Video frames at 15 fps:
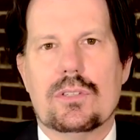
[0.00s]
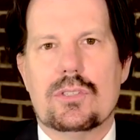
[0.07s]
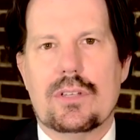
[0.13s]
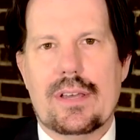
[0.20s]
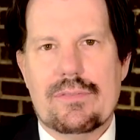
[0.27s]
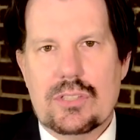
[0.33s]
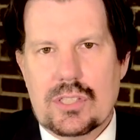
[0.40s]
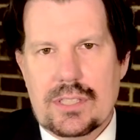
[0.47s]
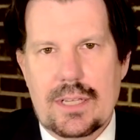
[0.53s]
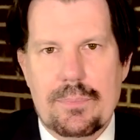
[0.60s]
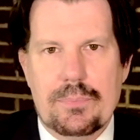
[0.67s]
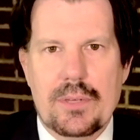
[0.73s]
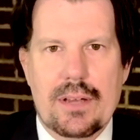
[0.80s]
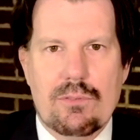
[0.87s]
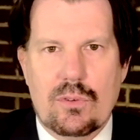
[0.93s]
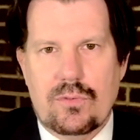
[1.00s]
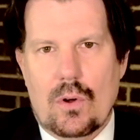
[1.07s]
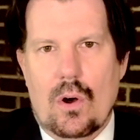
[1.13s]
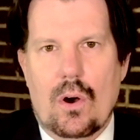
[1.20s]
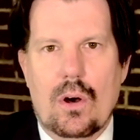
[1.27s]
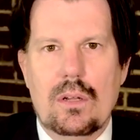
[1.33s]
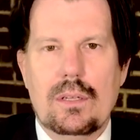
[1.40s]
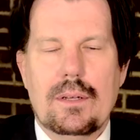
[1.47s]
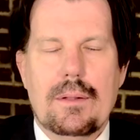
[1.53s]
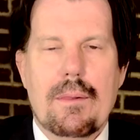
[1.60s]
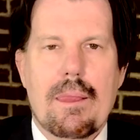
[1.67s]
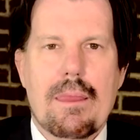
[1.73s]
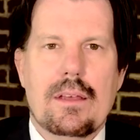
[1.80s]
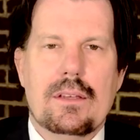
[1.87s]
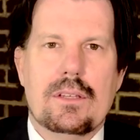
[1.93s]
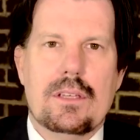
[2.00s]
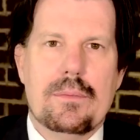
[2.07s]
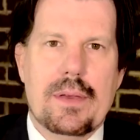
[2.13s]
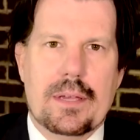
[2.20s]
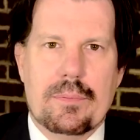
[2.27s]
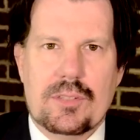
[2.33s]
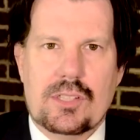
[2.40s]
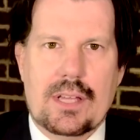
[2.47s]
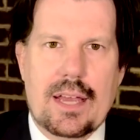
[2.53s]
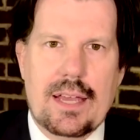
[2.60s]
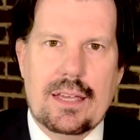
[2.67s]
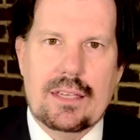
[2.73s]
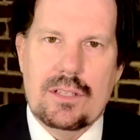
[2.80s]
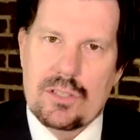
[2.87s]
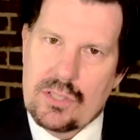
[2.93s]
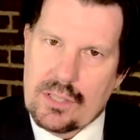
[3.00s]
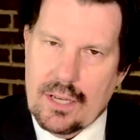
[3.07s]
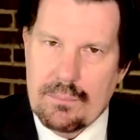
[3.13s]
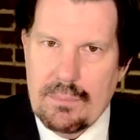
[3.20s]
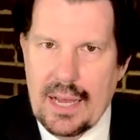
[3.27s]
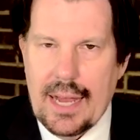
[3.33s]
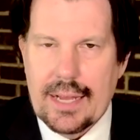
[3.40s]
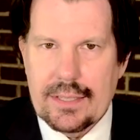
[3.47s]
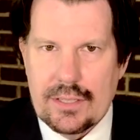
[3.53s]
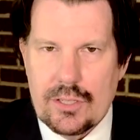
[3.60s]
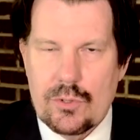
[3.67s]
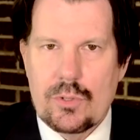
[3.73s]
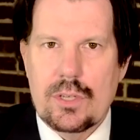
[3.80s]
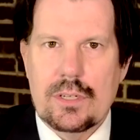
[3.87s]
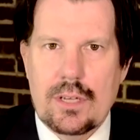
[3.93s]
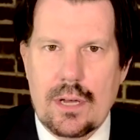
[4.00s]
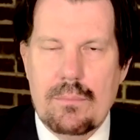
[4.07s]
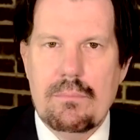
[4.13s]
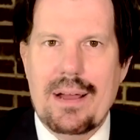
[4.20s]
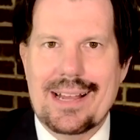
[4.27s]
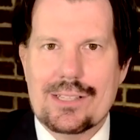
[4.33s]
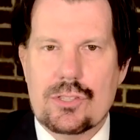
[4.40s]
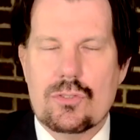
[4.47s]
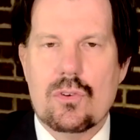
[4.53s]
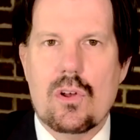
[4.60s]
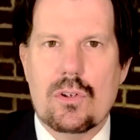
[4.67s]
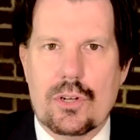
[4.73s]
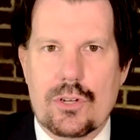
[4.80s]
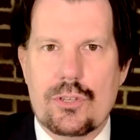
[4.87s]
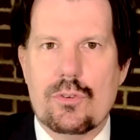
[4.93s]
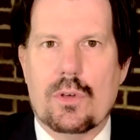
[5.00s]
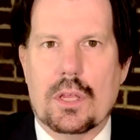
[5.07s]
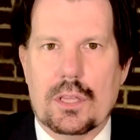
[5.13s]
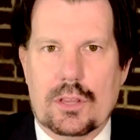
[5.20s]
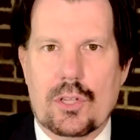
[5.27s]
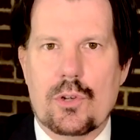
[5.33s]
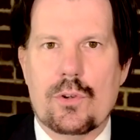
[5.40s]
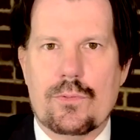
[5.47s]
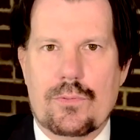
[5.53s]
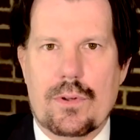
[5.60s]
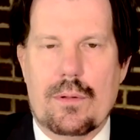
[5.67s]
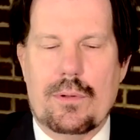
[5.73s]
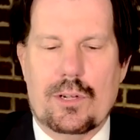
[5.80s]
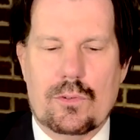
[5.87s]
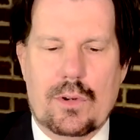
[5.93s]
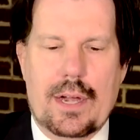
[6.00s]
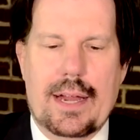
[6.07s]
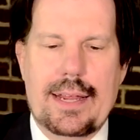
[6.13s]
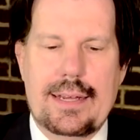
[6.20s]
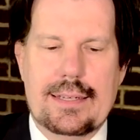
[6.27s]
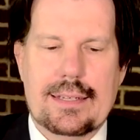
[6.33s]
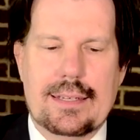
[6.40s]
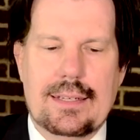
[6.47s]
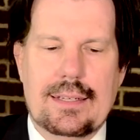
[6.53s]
So you have a slip, you have a fall, you make a mistake, you just come back, and you can come back stronger. You can learn from it, right?